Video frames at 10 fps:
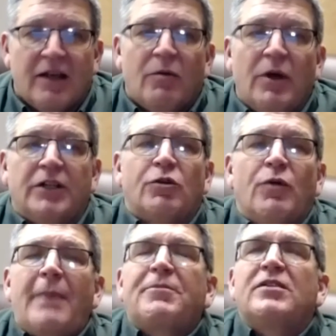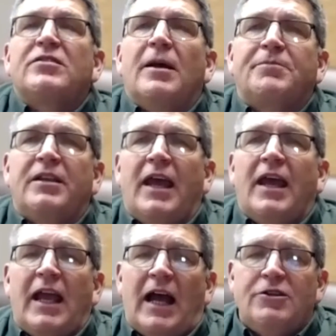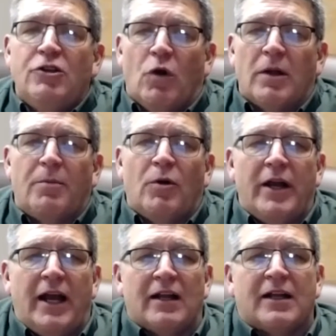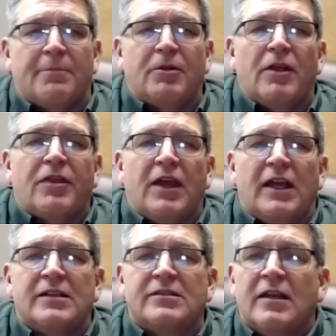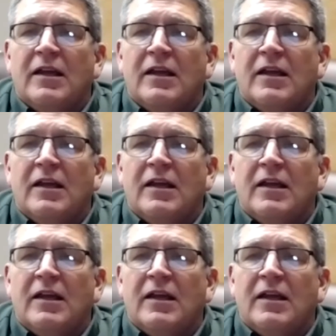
Well, to wrap this up today, I do want to point out a couple of things